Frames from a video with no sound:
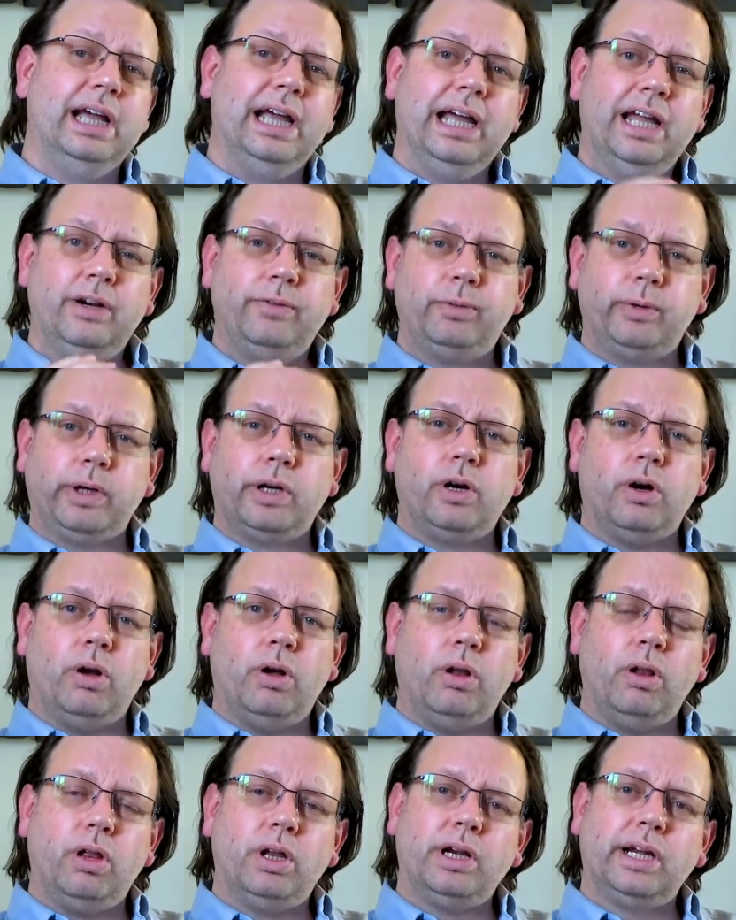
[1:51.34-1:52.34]
And if you
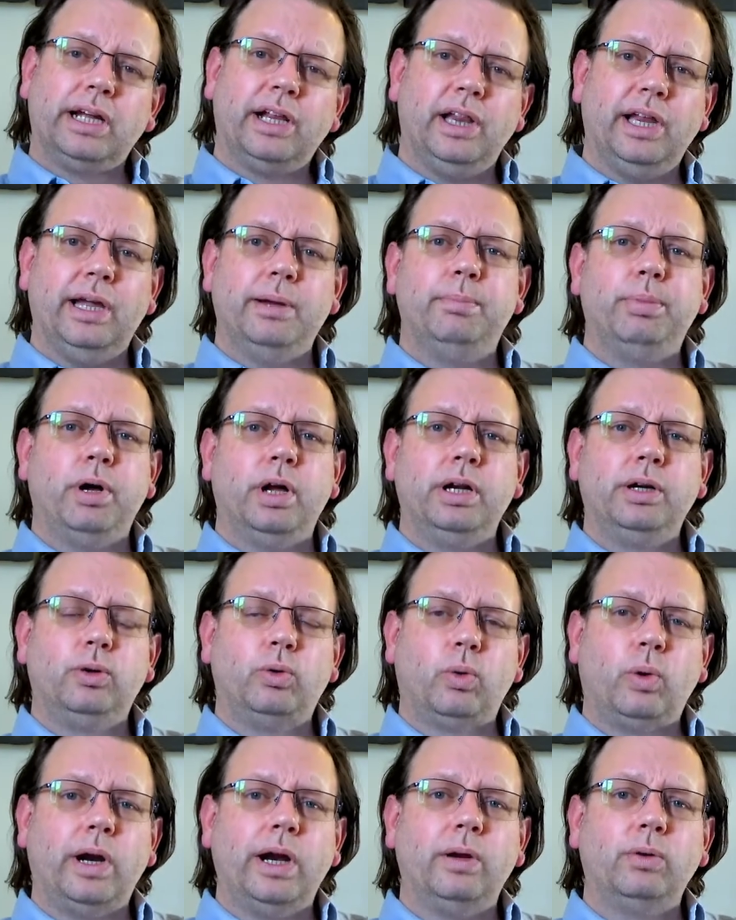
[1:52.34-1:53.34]
recall, on a clamp-on
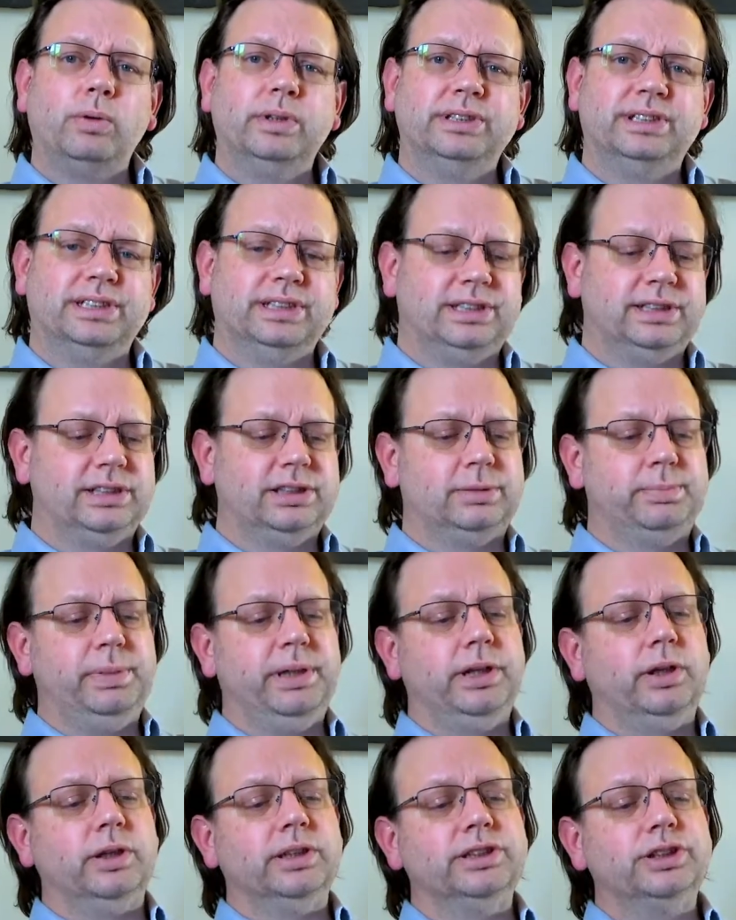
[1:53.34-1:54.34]
ground resistance meter,